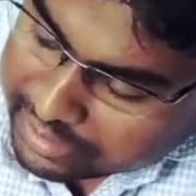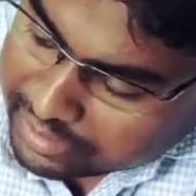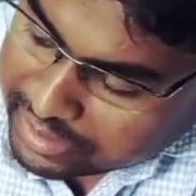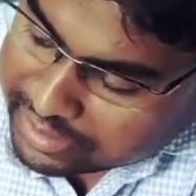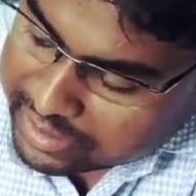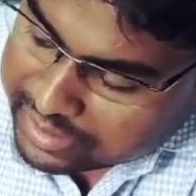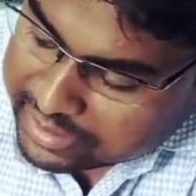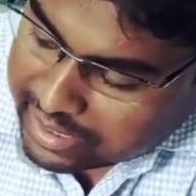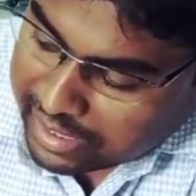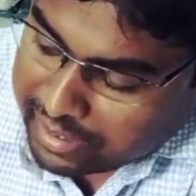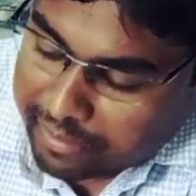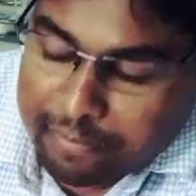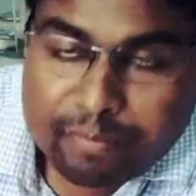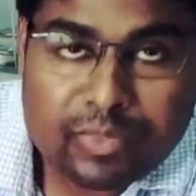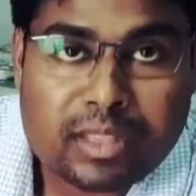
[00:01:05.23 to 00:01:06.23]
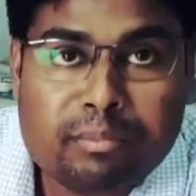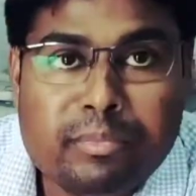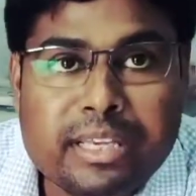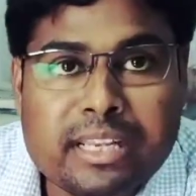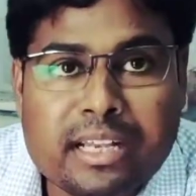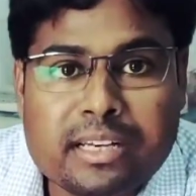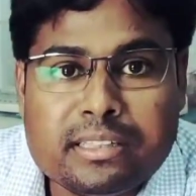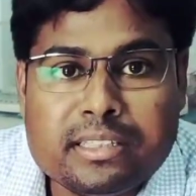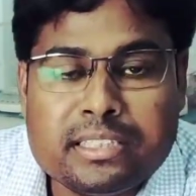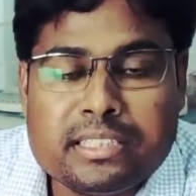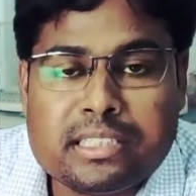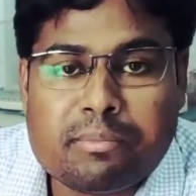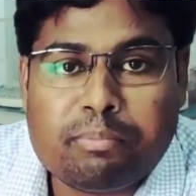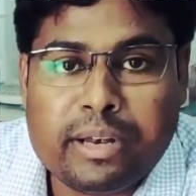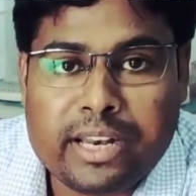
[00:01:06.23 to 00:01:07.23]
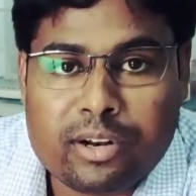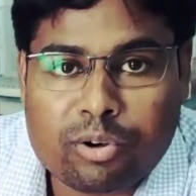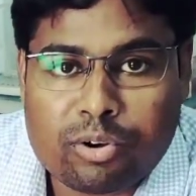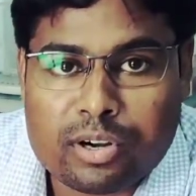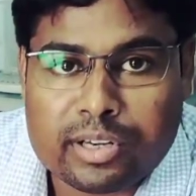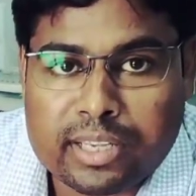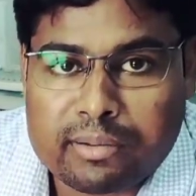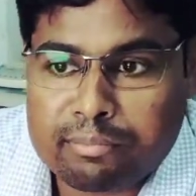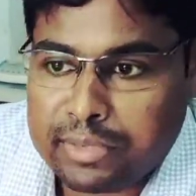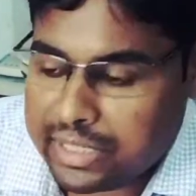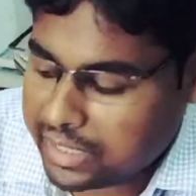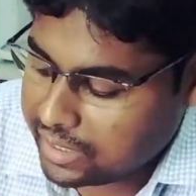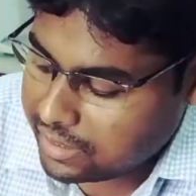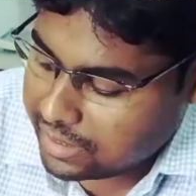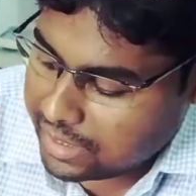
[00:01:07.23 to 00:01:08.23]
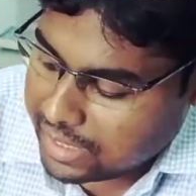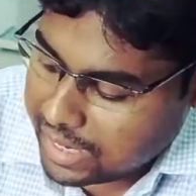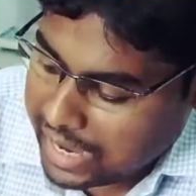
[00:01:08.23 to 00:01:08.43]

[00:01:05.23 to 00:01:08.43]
this is the mirror, this is the plano-concave mirror,